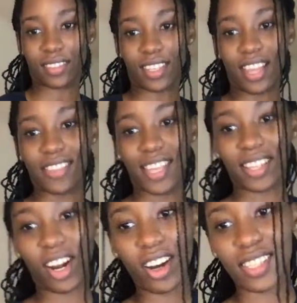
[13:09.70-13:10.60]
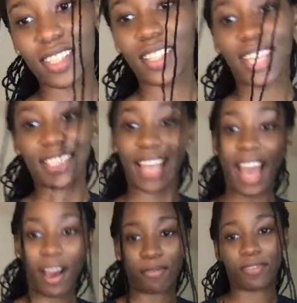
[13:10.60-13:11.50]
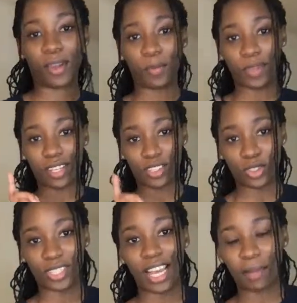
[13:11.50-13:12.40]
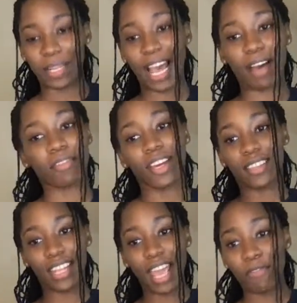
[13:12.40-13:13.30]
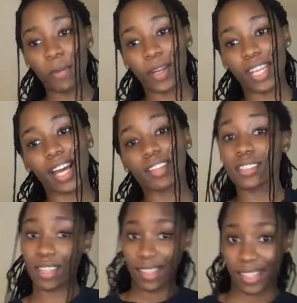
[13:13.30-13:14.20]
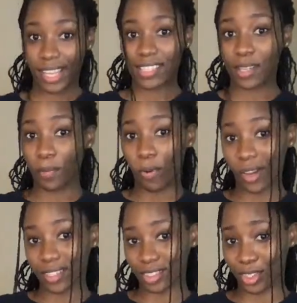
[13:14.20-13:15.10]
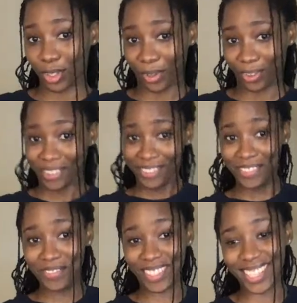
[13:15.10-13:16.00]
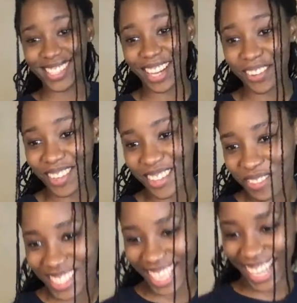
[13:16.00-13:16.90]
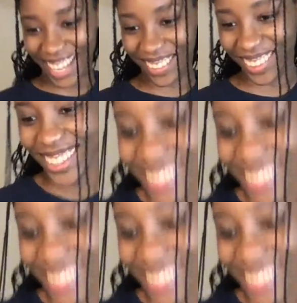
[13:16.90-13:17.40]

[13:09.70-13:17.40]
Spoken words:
And then Carson gets half because you typed half. Then everybody else gets a point too because I don't want to upset anyone.